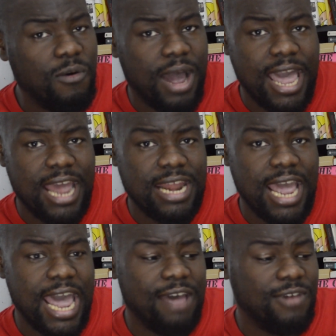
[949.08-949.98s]
I knew I had
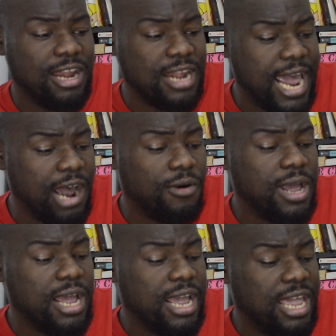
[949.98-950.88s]
to have it.
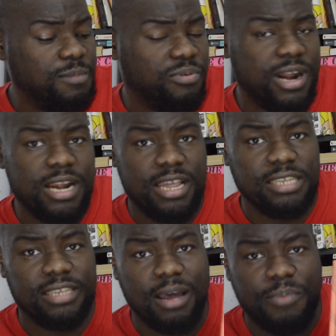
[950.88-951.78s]
Now, he printed
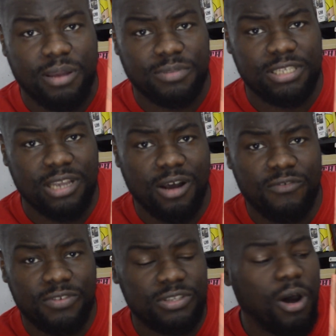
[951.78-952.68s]
these up
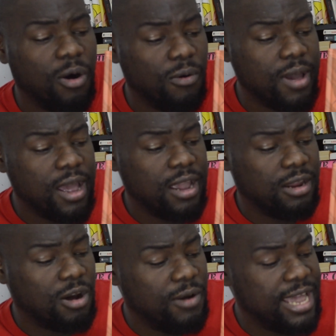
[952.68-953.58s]
himself, so
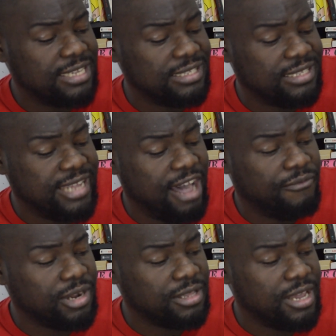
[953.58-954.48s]
you know it's
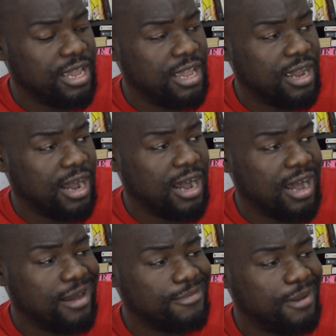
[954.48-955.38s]
definitely
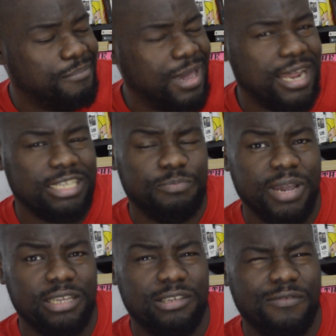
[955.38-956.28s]
a bit
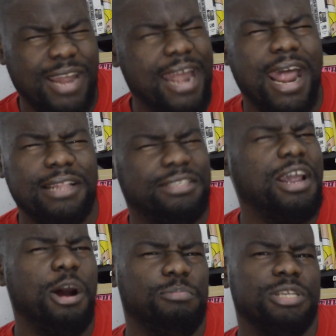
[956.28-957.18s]
expensive. Not
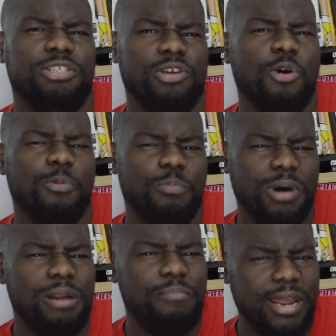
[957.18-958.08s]
terribly so,
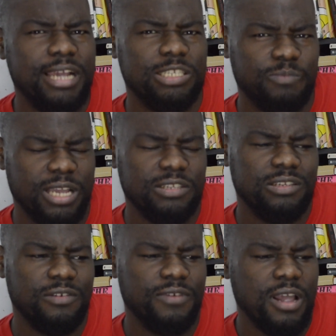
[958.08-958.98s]
but a bit
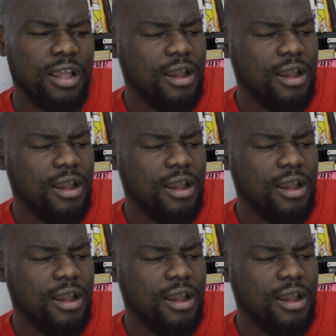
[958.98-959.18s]
expensive.